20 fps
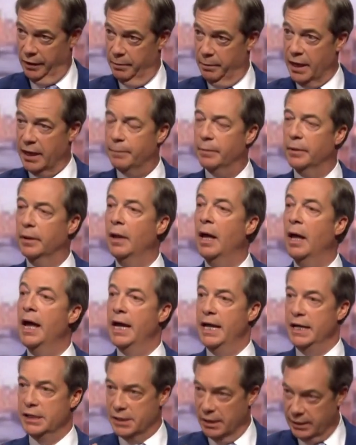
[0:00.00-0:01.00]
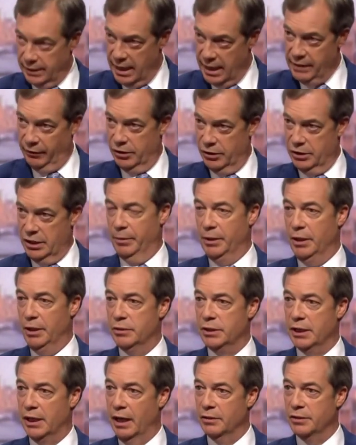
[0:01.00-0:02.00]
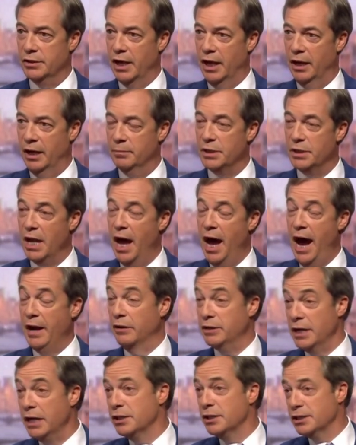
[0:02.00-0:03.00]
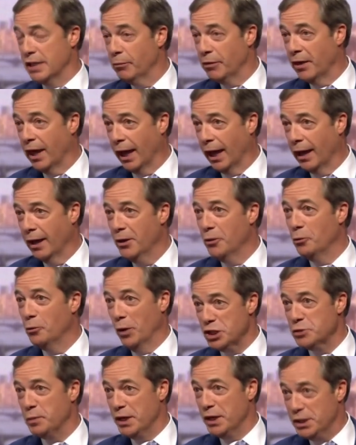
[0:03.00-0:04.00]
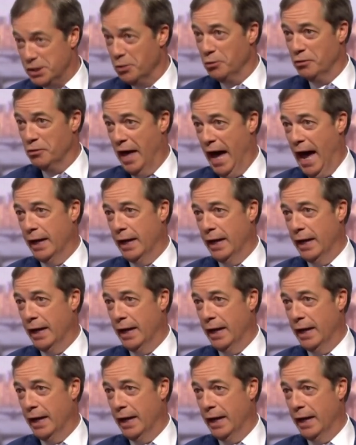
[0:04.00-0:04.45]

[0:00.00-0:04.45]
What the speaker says: will of the people is to leave on WTO terms. And I'll tell you something, once we do